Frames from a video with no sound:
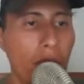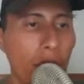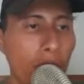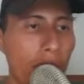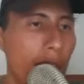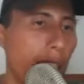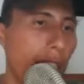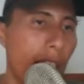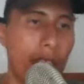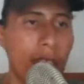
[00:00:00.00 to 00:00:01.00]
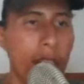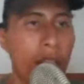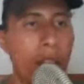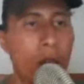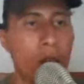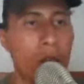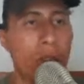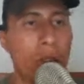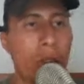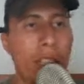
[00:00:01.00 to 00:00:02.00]
what it does, like I said, you can also
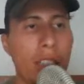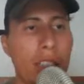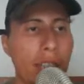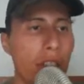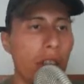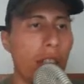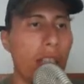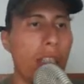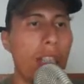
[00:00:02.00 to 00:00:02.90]
create a scheduling,